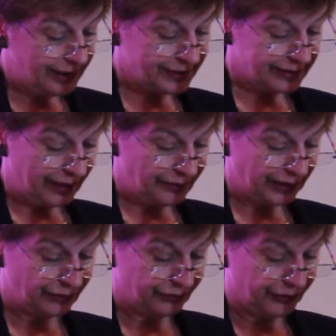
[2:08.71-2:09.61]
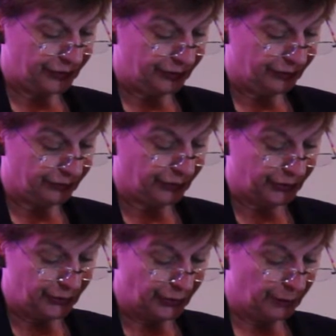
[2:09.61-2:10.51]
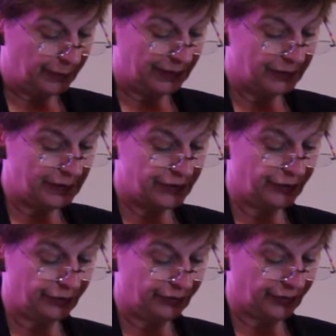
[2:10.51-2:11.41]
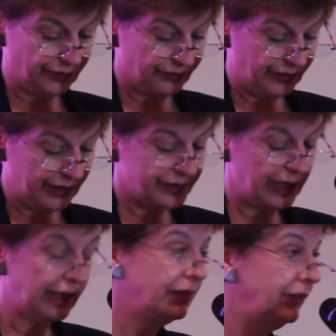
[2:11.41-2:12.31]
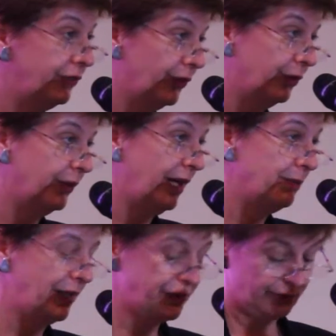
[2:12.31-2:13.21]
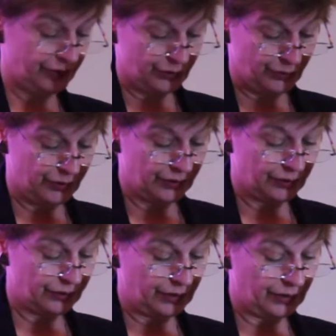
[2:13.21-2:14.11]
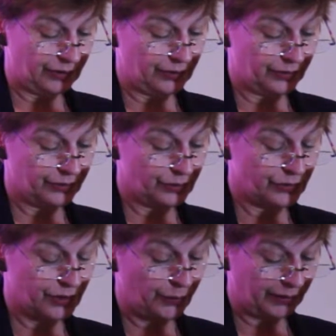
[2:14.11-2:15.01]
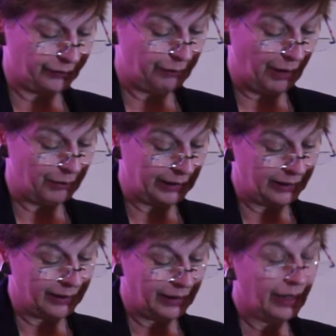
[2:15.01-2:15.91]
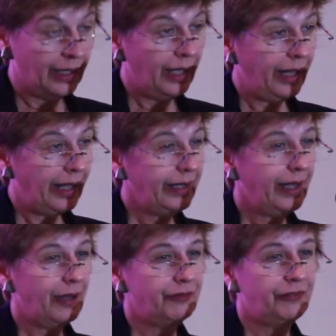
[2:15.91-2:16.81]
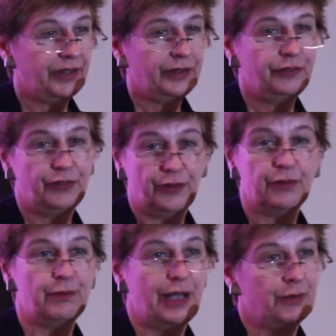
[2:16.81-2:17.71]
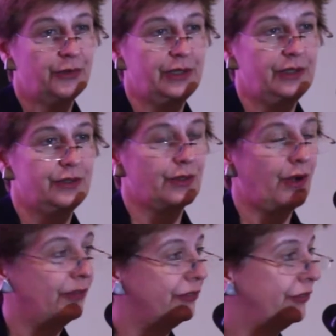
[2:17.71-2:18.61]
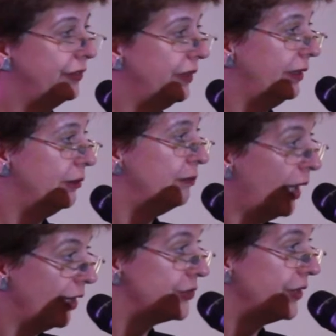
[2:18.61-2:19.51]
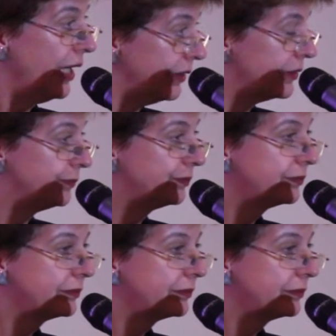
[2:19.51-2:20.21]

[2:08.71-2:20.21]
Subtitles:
As Director for Europe at the Ministry of Foreign Affairs and the former ambassador to the Slovak Republic, I have very fond memories of March 8.